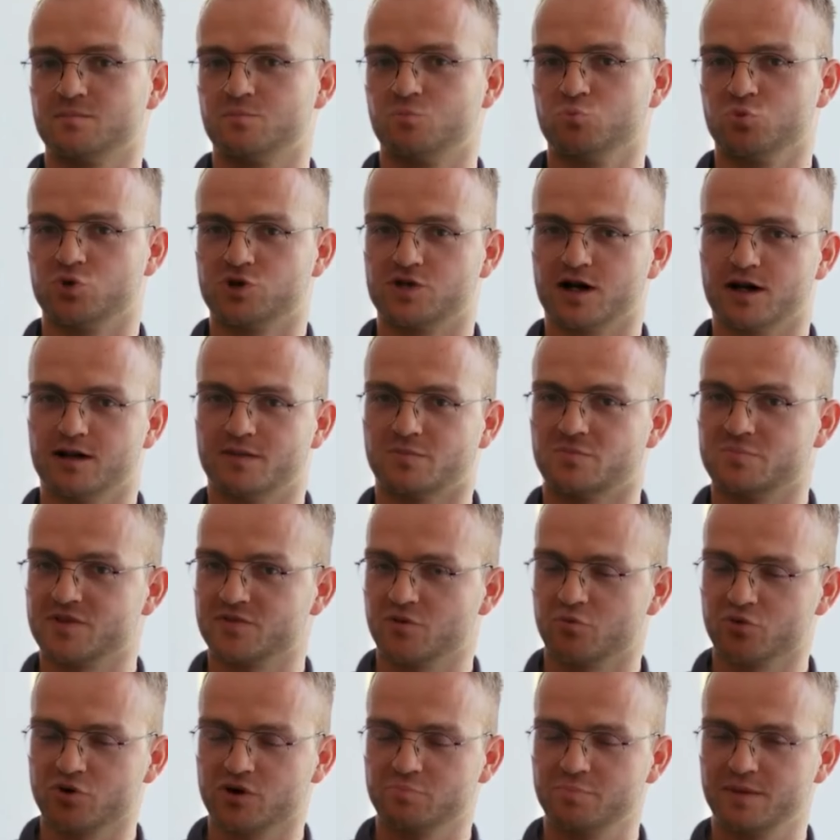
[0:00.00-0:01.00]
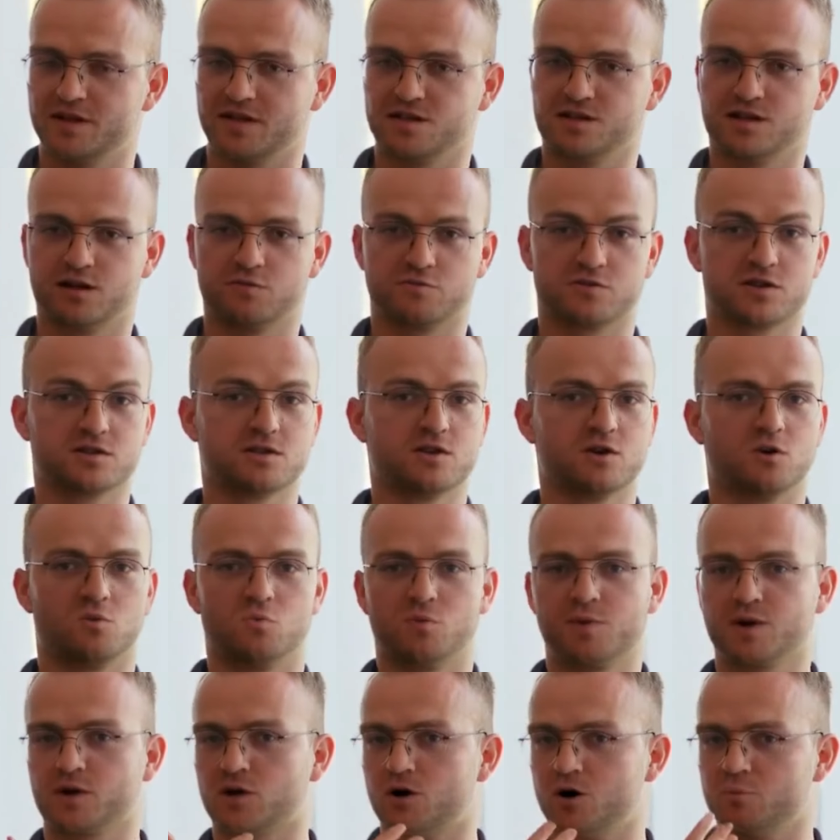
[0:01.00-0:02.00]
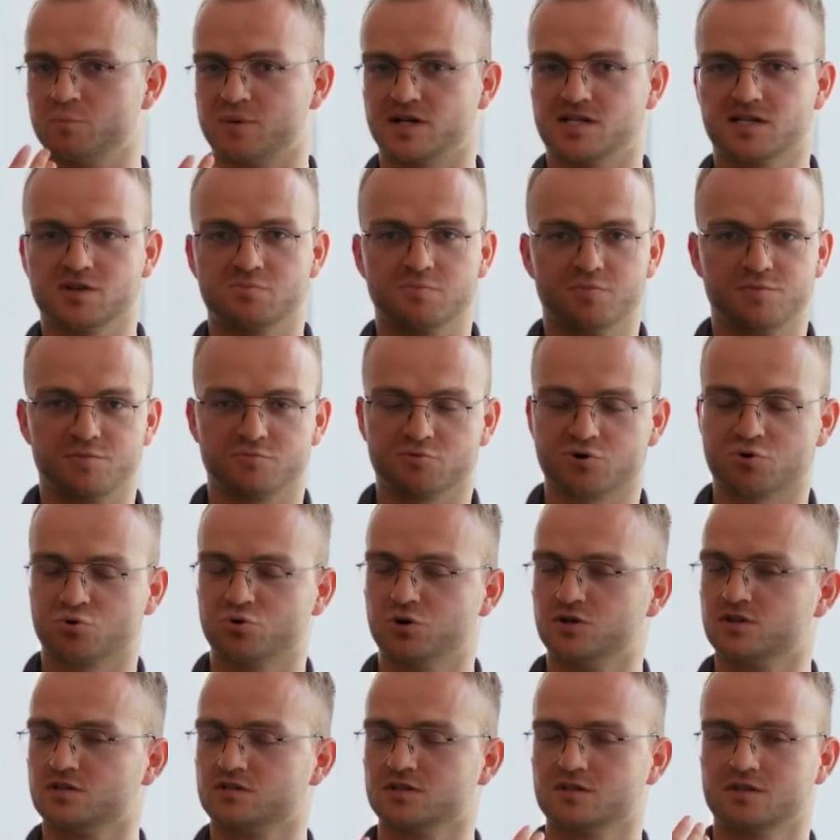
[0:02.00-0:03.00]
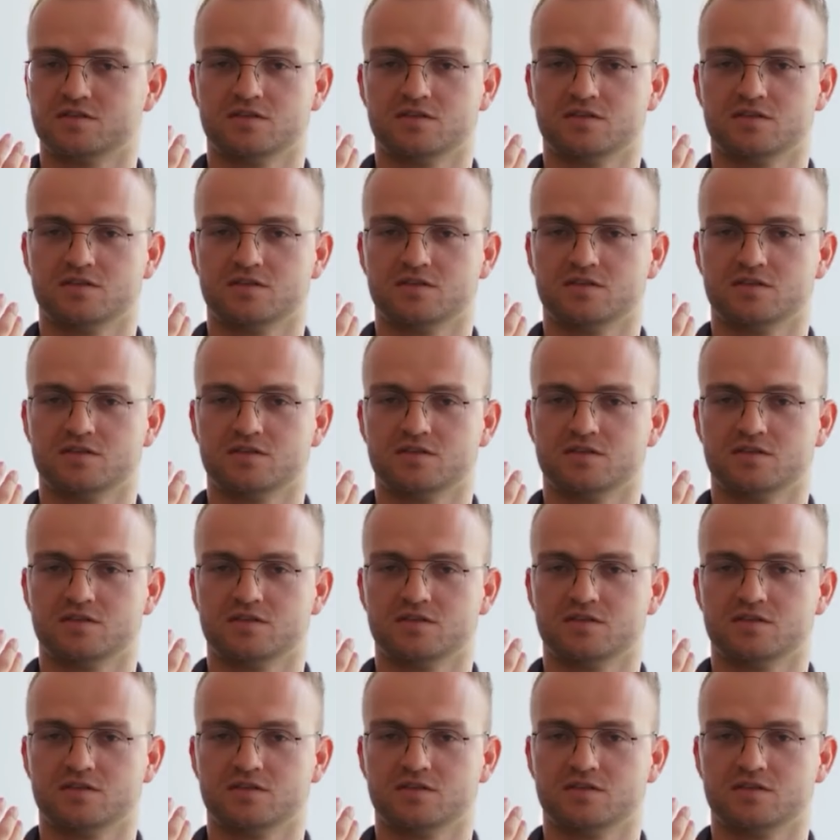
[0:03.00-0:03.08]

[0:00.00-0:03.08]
which items have already been delivered, whether comments have been recorded,